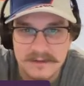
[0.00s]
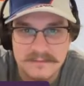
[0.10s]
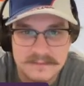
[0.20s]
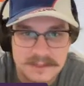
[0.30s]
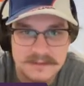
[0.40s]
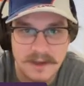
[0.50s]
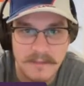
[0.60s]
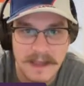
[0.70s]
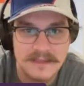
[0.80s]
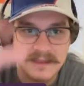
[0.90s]
just go
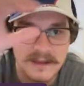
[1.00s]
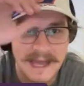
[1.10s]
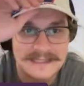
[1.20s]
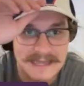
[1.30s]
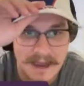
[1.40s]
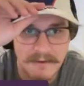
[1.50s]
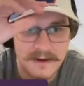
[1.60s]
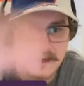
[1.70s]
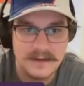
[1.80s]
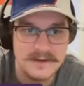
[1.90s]
back to the last
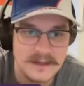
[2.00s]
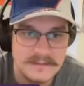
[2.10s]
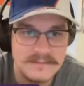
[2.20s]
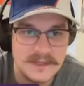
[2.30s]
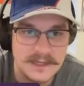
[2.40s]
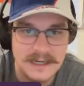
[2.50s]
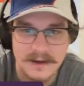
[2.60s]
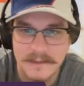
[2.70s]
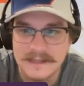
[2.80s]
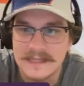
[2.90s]
hour and you can
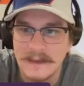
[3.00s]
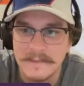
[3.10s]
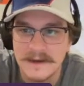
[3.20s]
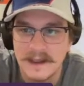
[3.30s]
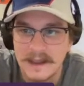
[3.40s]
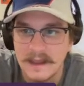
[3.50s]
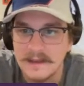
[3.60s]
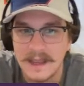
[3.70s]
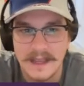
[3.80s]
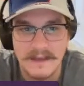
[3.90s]
hear about that. But
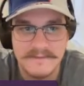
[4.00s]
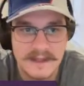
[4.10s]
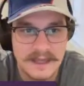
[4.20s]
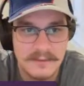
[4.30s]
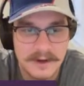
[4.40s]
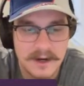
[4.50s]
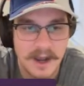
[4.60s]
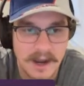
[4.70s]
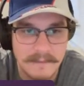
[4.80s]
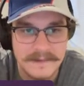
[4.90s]
I feel like we are
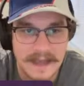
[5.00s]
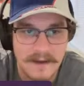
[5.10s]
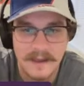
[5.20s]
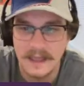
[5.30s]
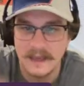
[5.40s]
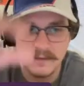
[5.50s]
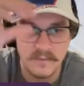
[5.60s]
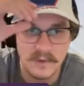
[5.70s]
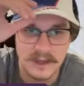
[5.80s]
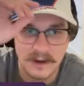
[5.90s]
caught up now
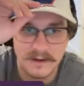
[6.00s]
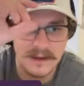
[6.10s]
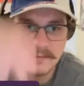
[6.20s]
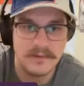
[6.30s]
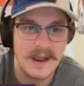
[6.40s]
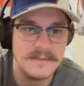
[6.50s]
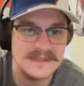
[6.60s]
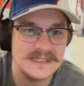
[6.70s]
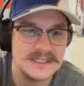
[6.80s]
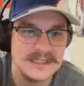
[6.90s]
and we are in prime
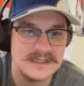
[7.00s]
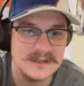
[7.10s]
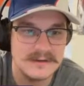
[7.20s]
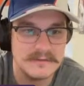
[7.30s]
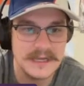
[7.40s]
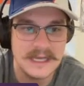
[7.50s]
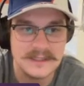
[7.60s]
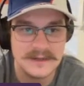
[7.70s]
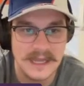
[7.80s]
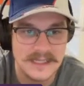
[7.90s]
position to
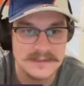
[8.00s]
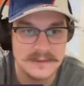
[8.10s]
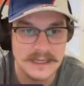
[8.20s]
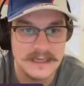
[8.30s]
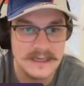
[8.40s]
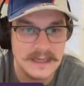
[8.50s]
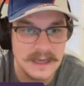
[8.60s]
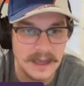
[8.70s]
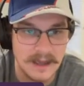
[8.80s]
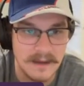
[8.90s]
re-enter next week
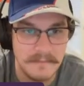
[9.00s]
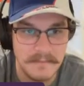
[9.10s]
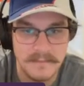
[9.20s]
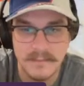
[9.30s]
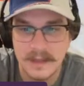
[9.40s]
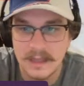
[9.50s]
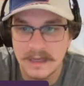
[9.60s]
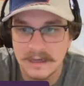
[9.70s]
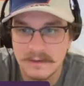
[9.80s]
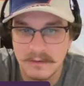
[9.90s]

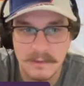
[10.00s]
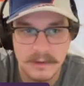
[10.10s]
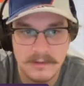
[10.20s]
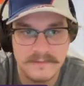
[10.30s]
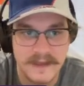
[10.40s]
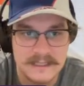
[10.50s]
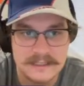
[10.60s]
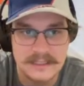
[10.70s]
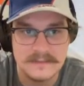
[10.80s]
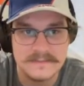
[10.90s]
in a normal fashion.